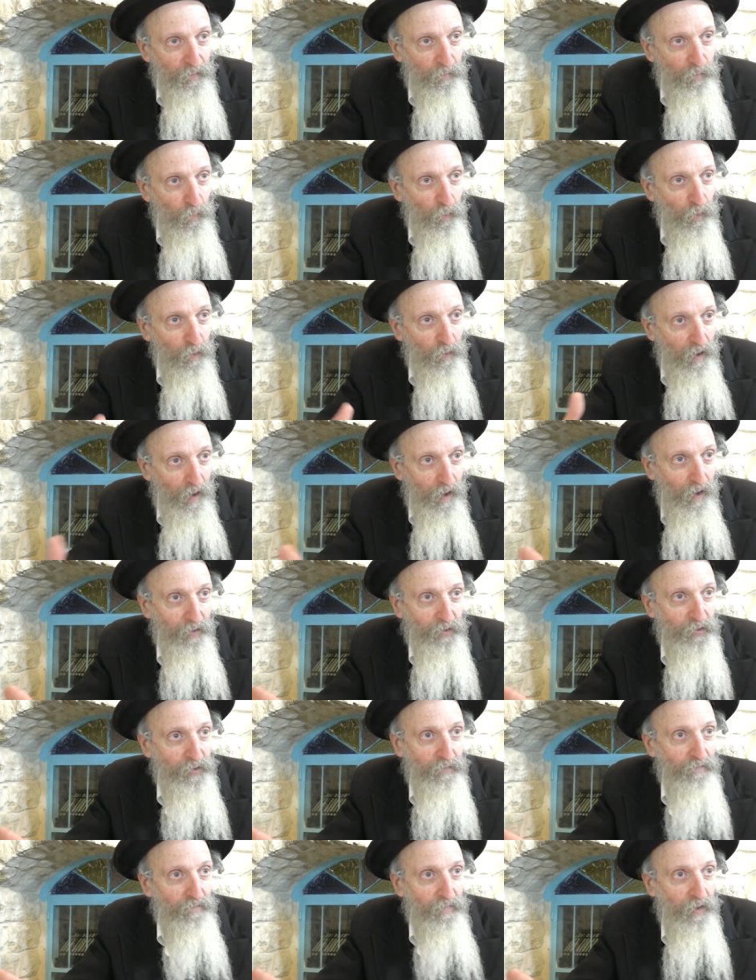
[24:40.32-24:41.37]
for our,
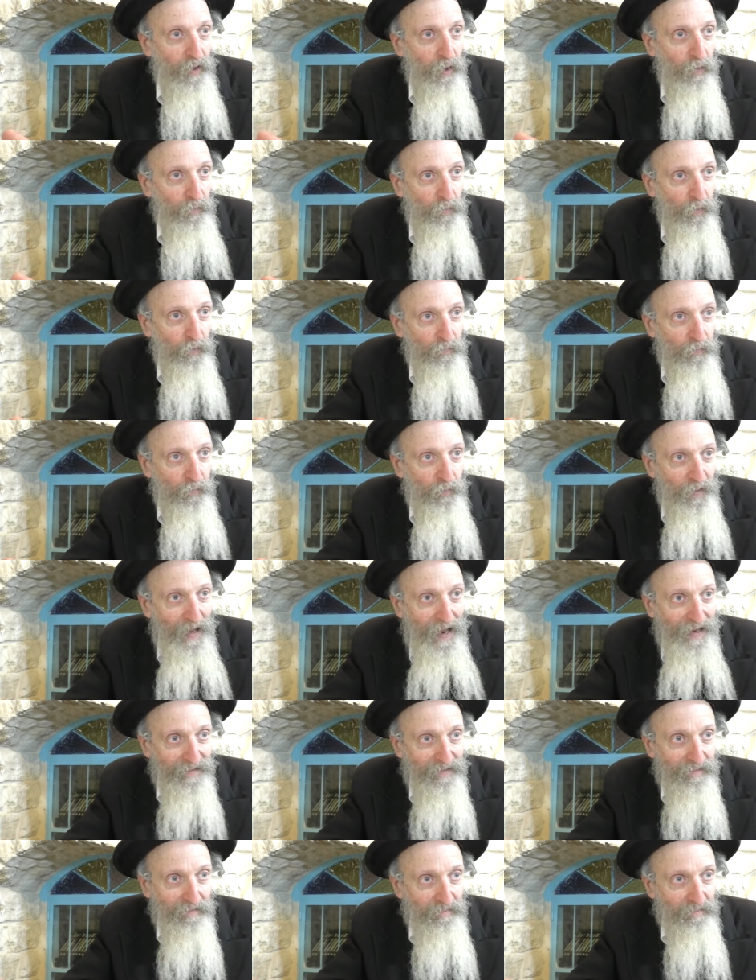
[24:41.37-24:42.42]
you know, for, for
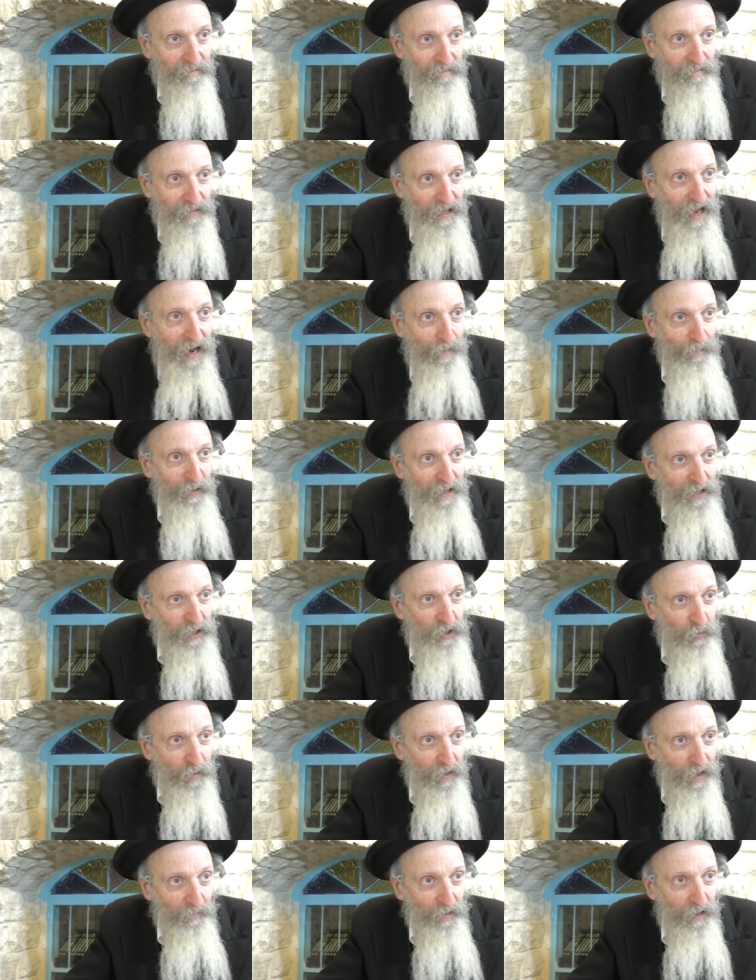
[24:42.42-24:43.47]
that time in
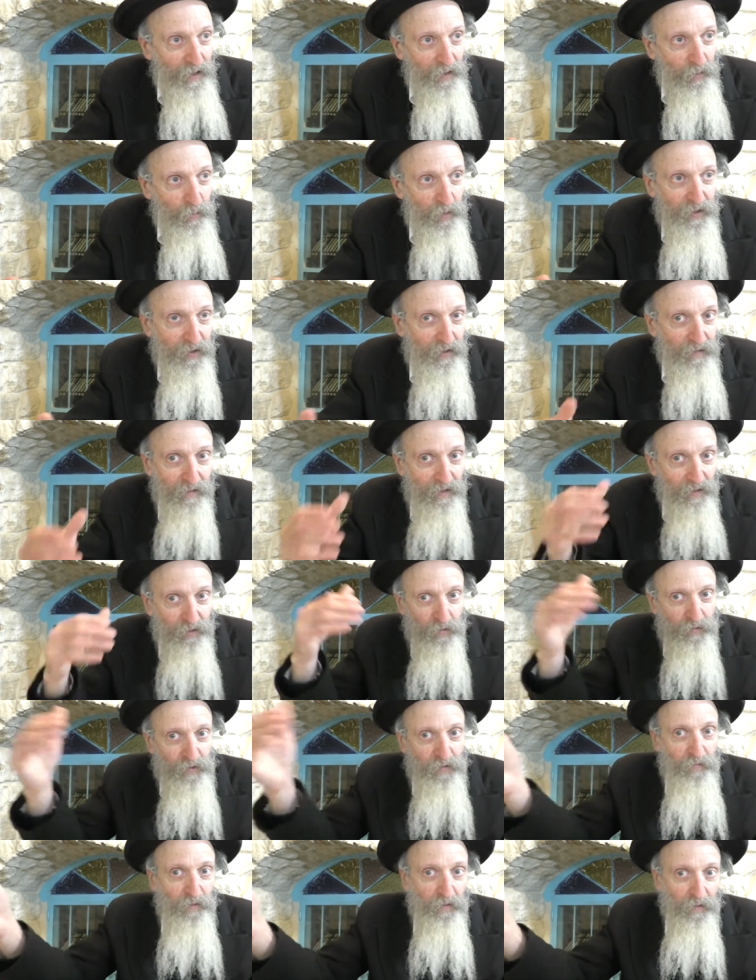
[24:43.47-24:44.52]
history. You know, in
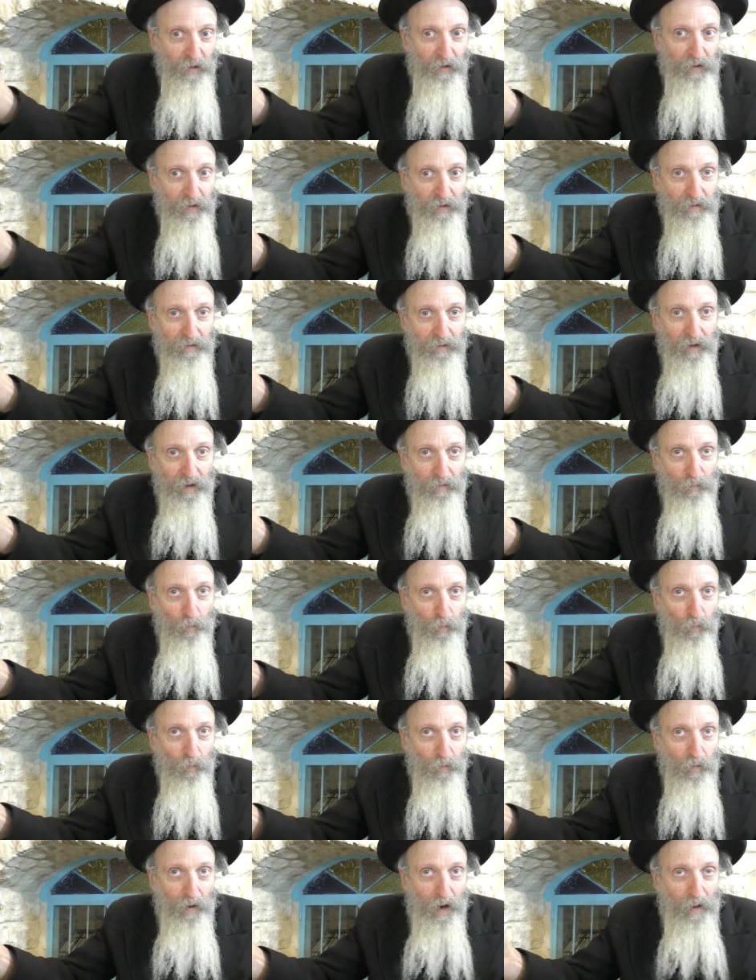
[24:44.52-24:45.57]
terms
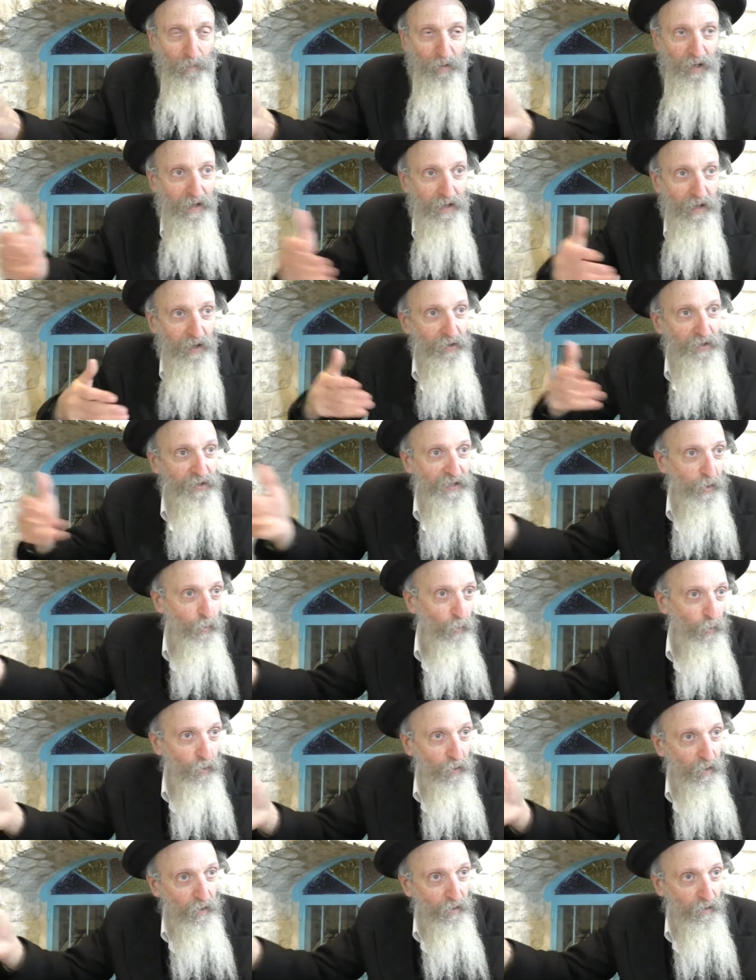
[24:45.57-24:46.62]
of how many years they
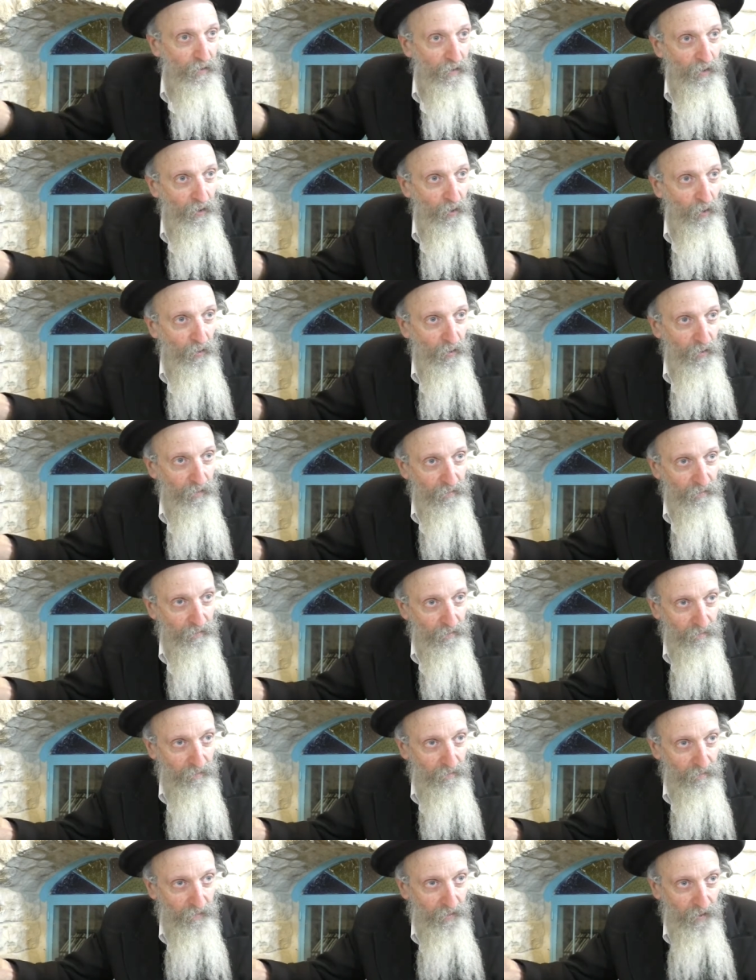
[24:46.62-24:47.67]
were, you
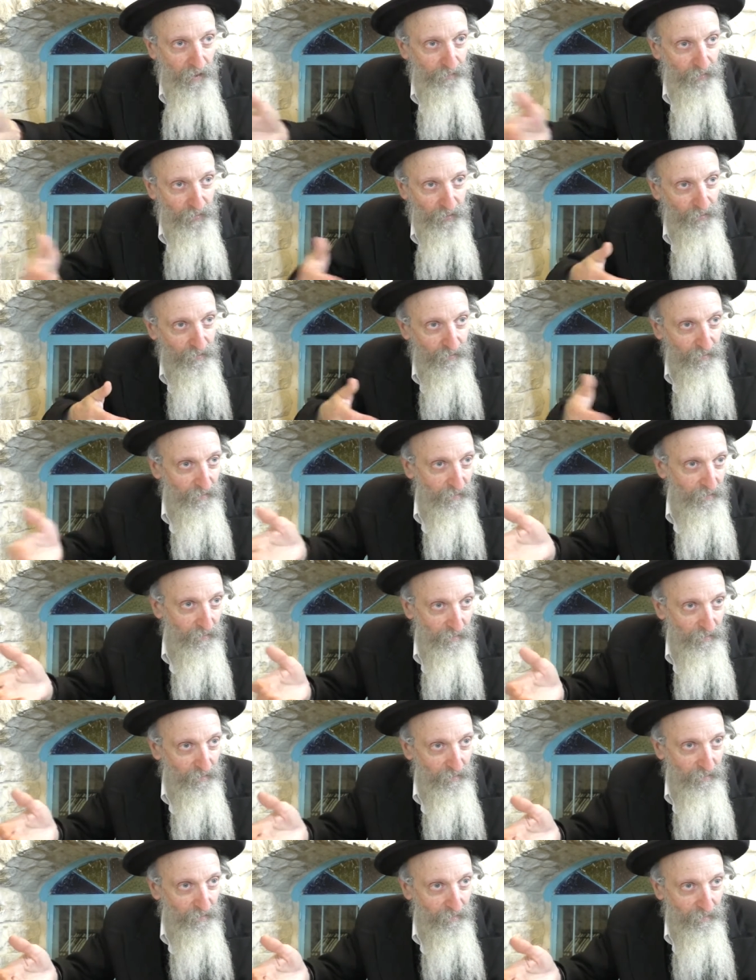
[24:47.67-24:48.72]
know,
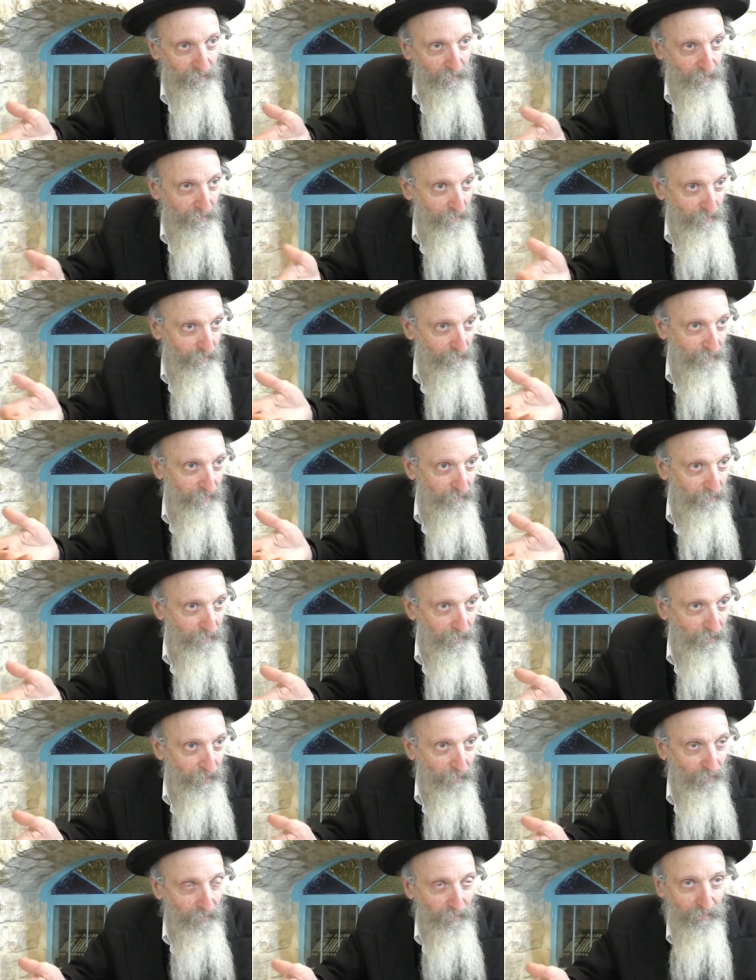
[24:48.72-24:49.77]
after. You
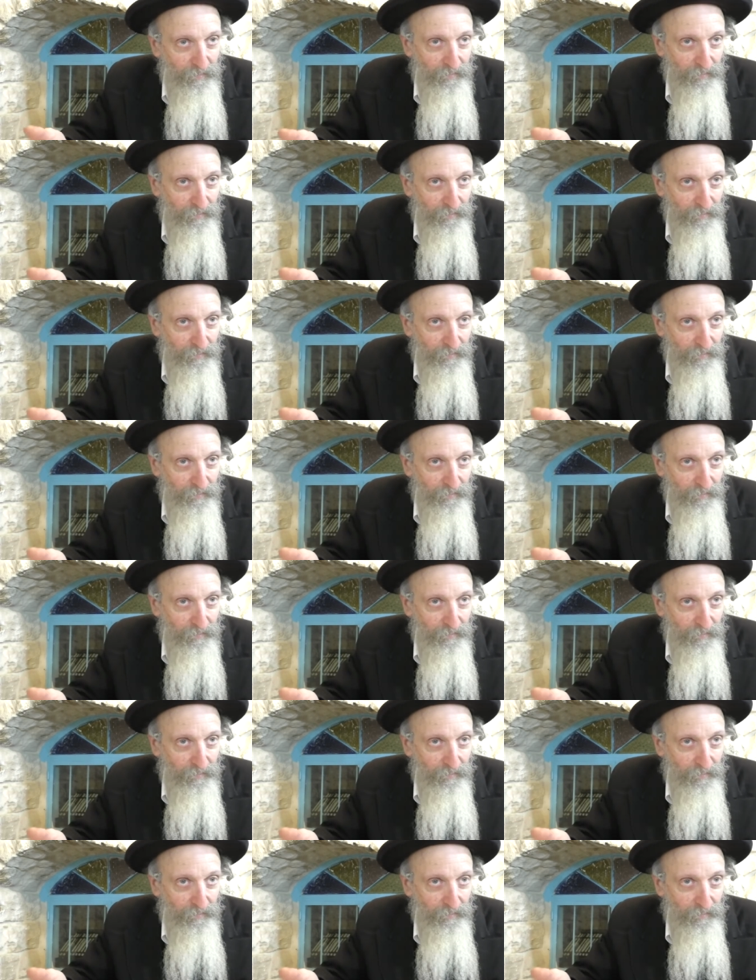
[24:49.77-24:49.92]
know,